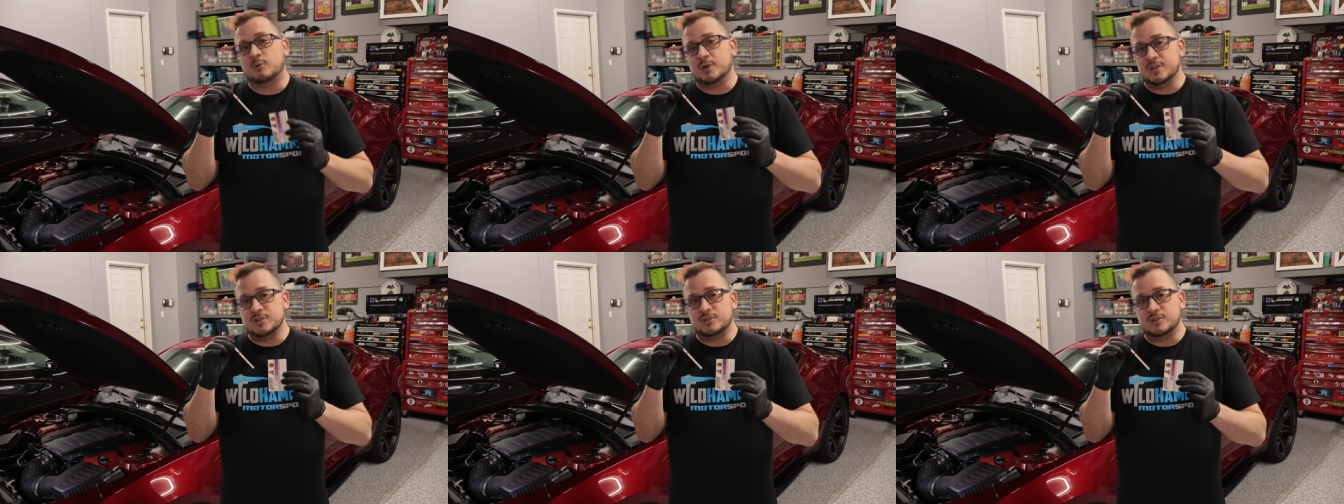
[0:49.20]
And
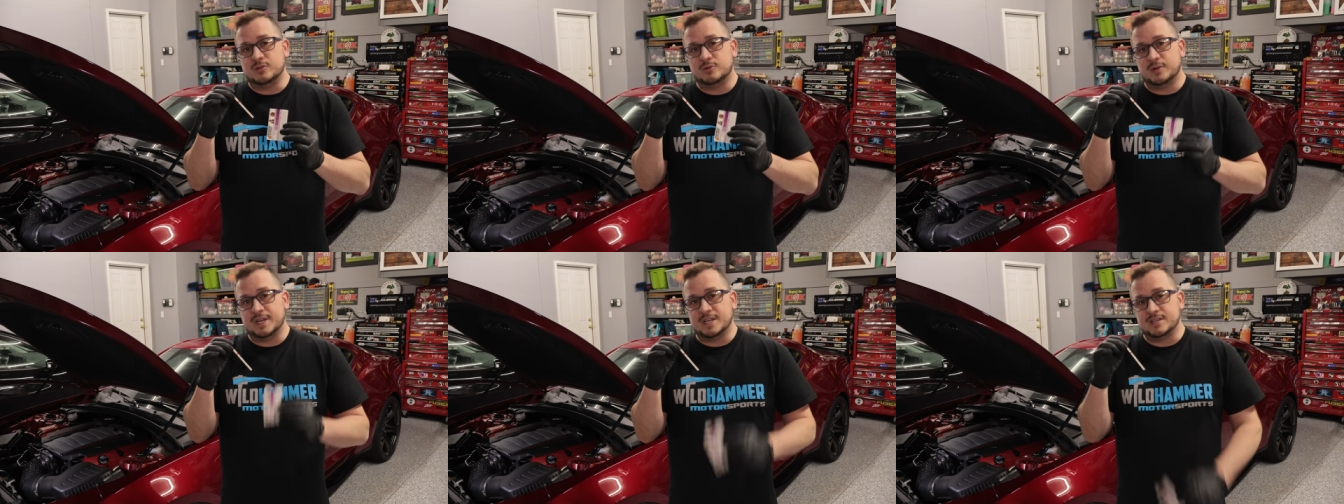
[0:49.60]
what you
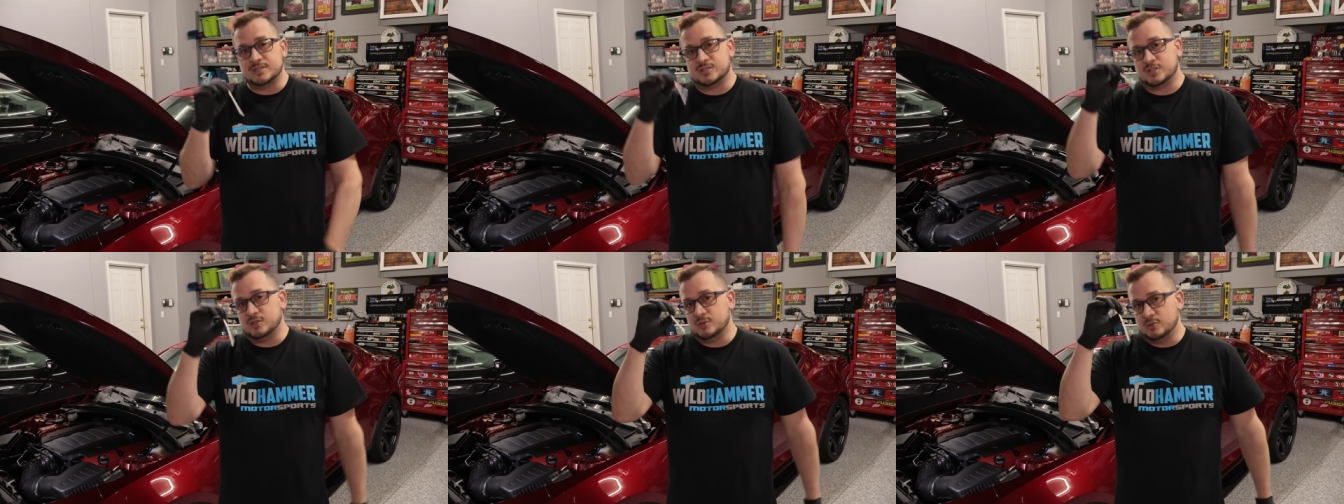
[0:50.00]
do
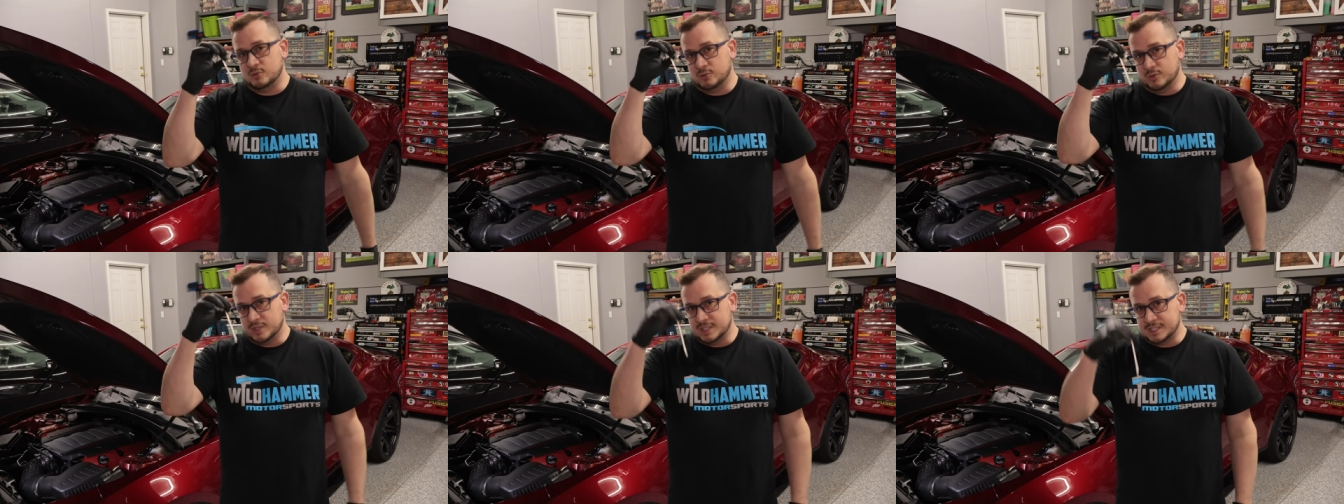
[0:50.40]
is
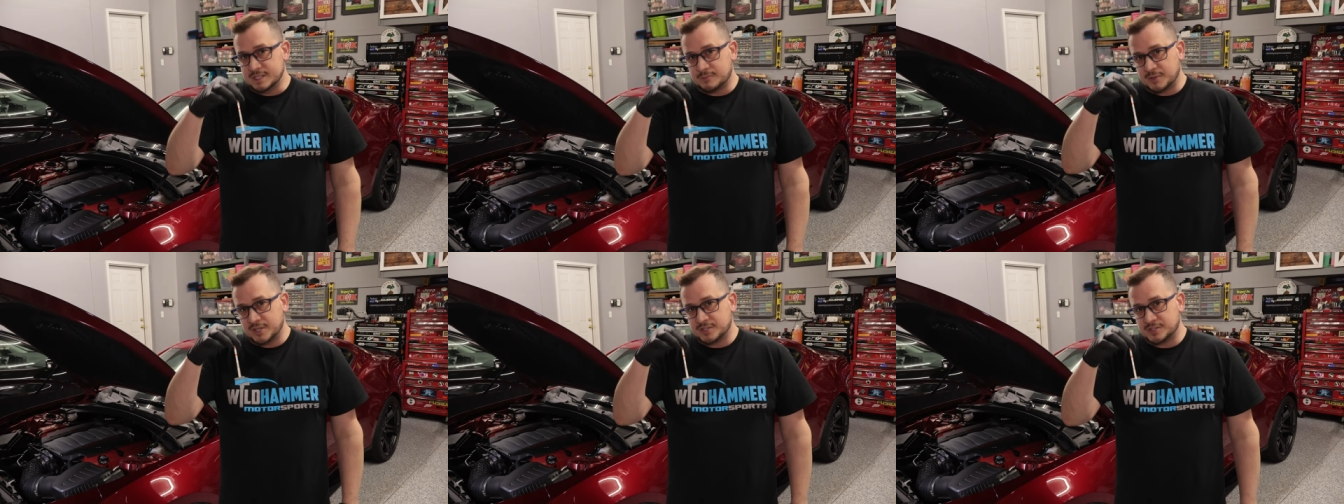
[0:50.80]
you
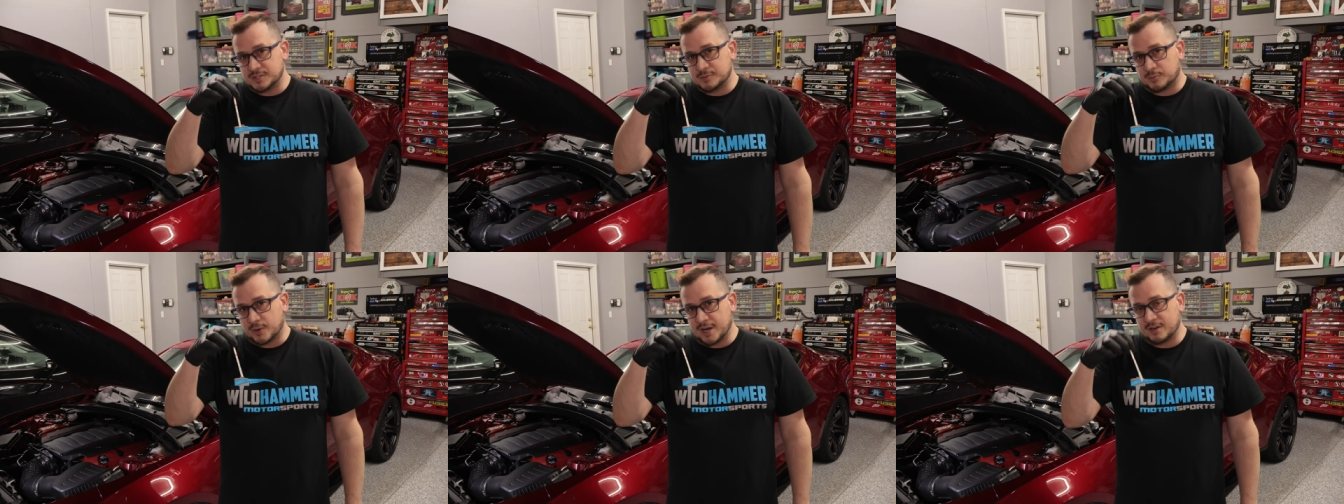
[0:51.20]
dip it
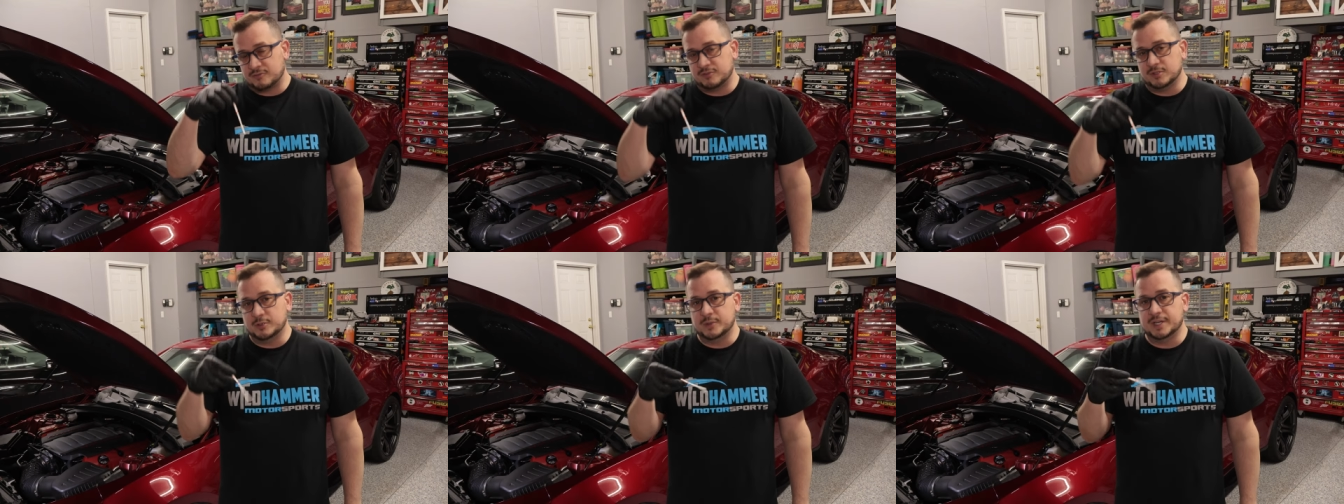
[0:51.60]
into the brake
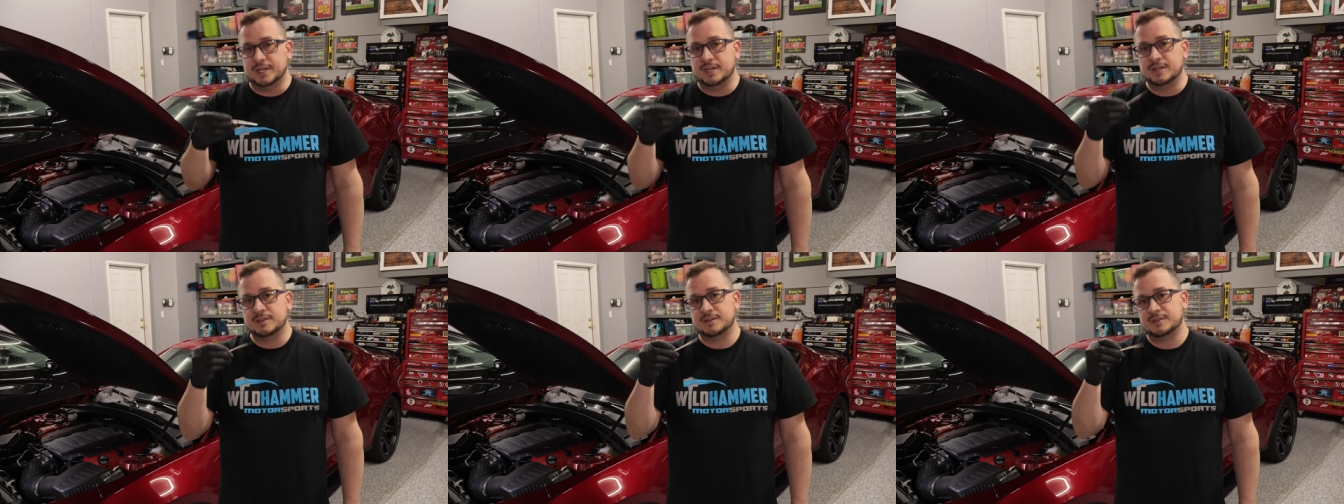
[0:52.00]
fluid,